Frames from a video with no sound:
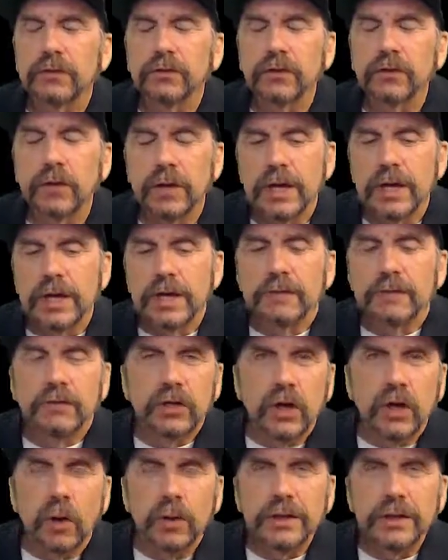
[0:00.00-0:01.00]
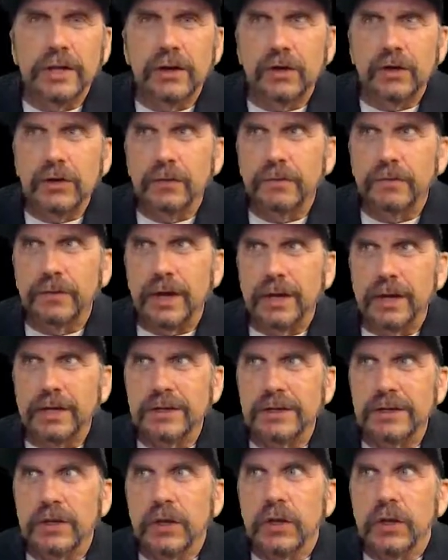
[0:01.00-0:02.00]
So if you go in there and you
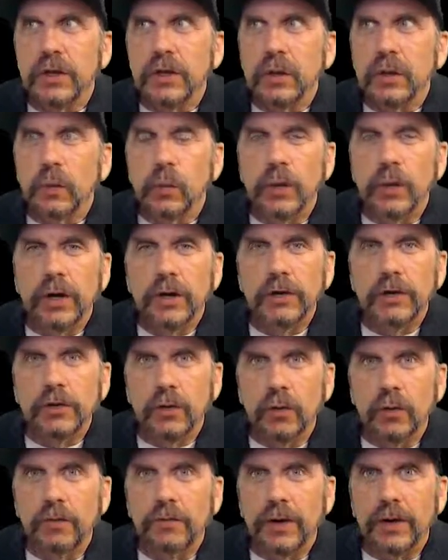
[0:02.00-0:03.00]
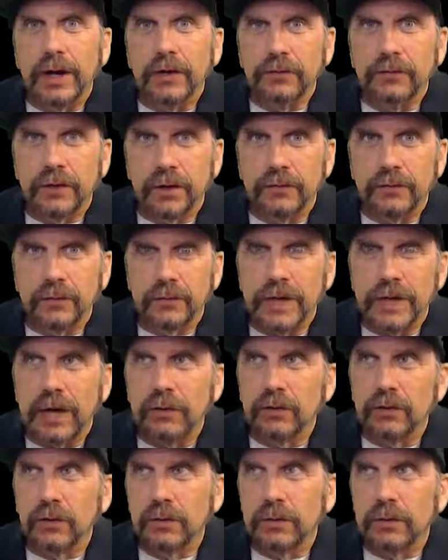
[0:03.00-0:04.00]
find where your files are, if you
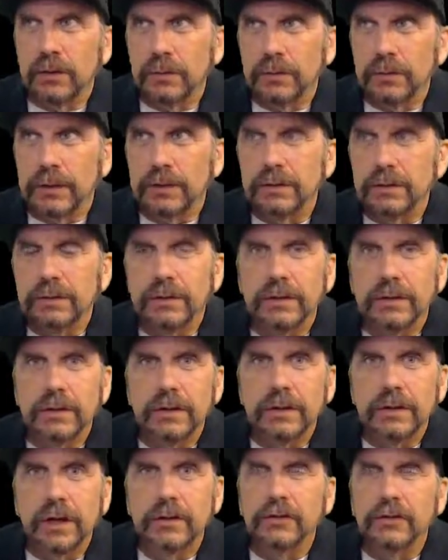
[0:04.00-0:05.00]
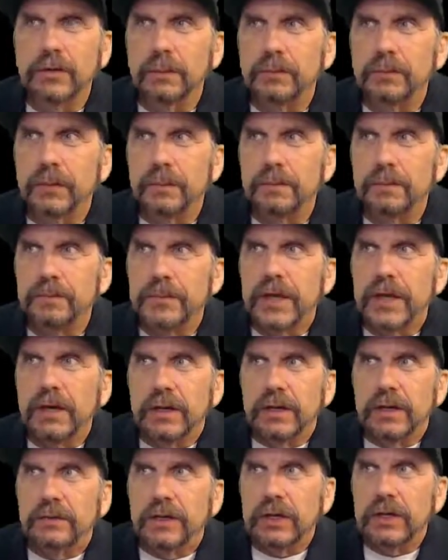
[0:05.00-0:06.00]
downloaded them and unzipped them,
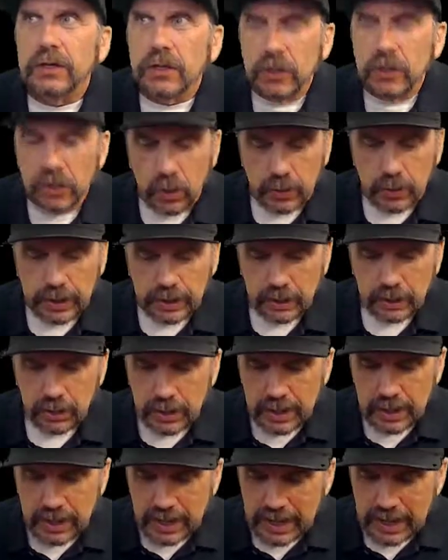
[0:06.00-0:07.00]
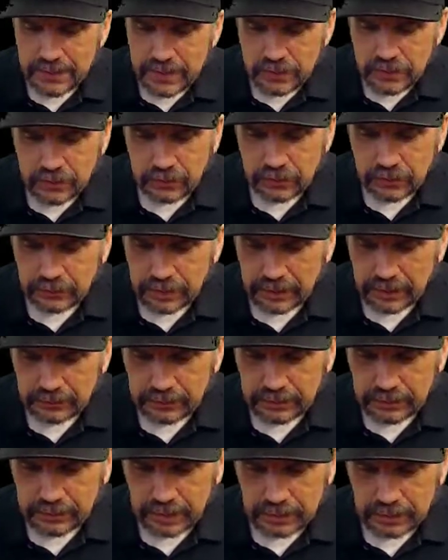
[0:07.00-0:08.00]
then you can go here, and then you just have
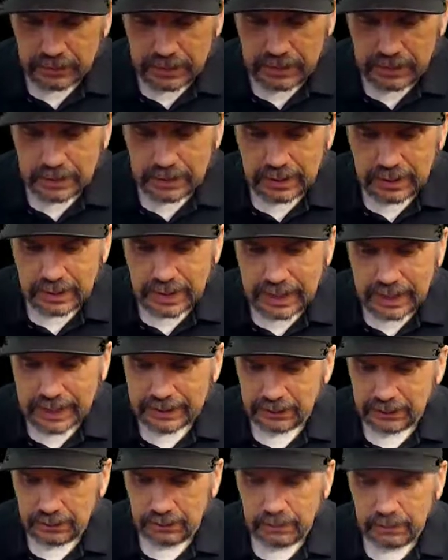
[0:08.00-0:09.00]
to type in Idle.